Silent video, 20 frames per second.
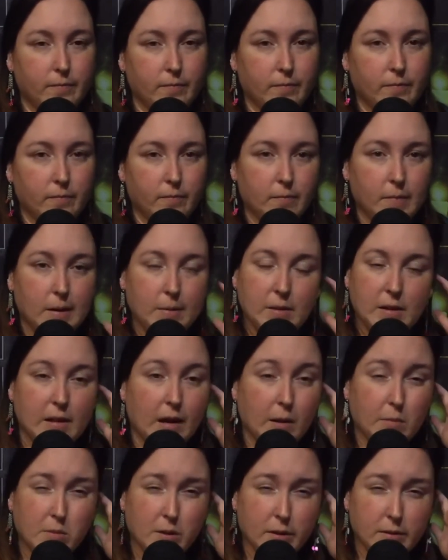Maybe
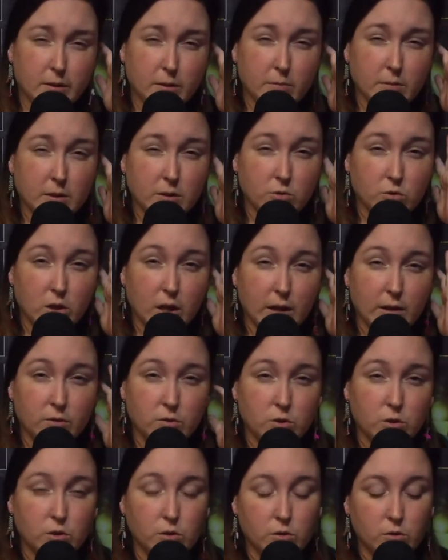that person was trying
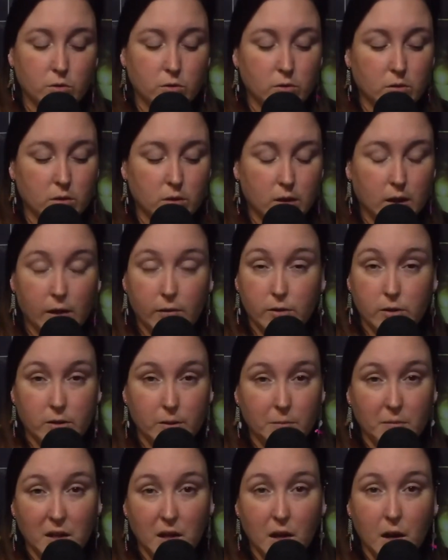to cover
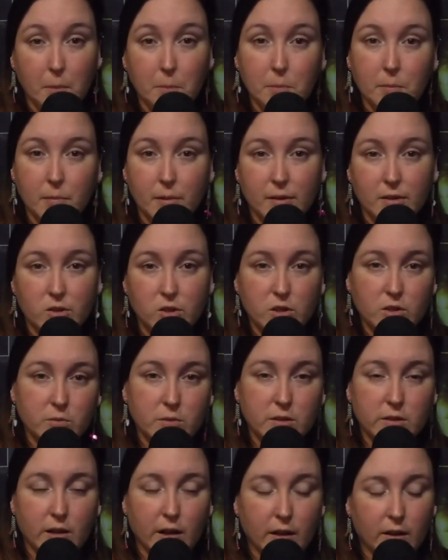something up and just
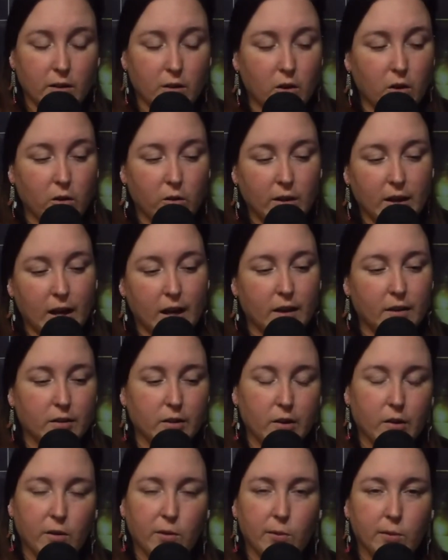was like, oh yeah,
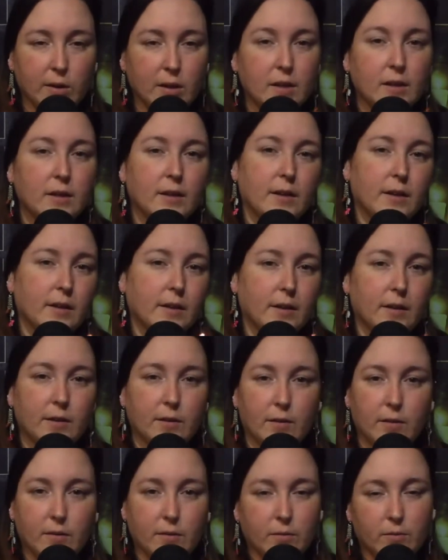no,
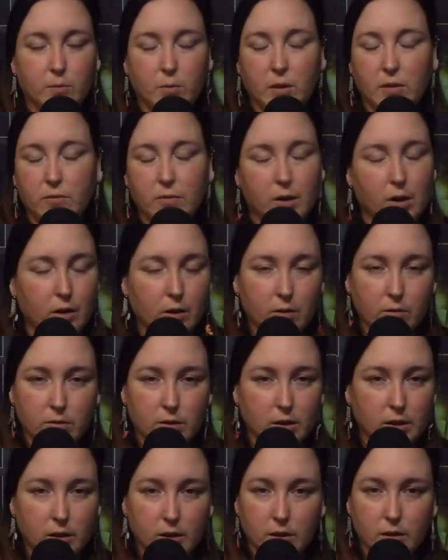we fought
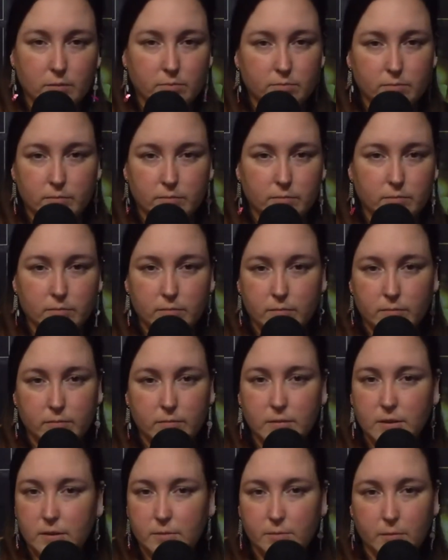over
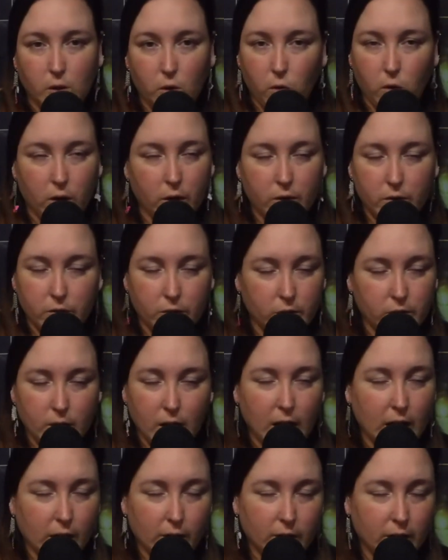some quarters or something,
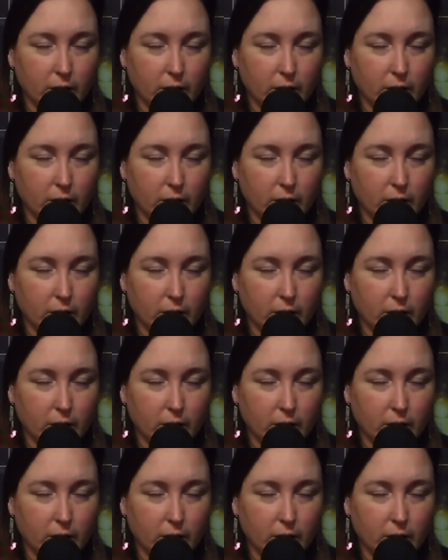I don't know,